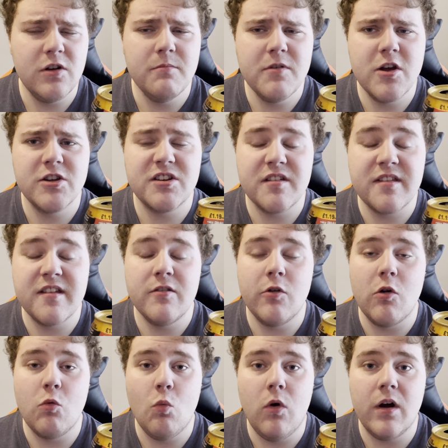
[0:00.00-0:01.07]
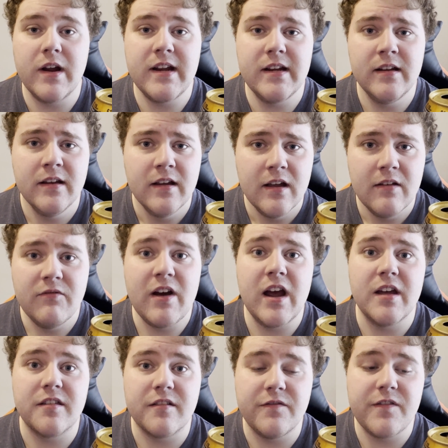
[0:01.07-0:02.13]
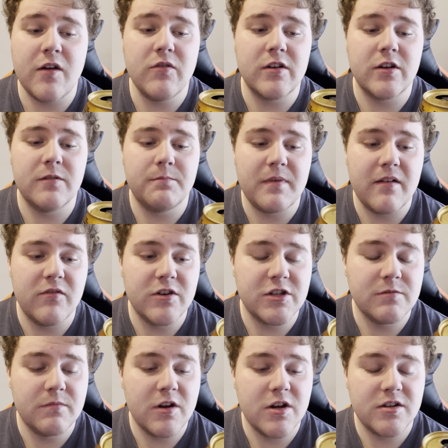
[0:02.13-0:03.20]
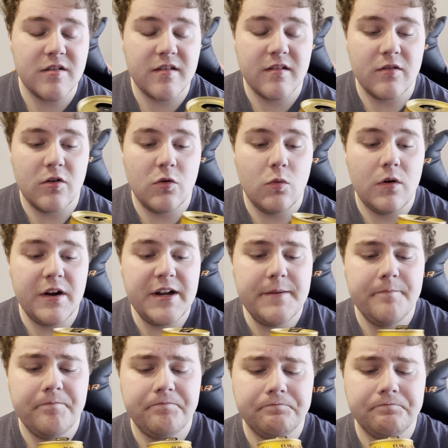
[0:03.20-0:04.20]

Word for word: Emerge Zero White. That is a very good beverage, Emerge Zero White.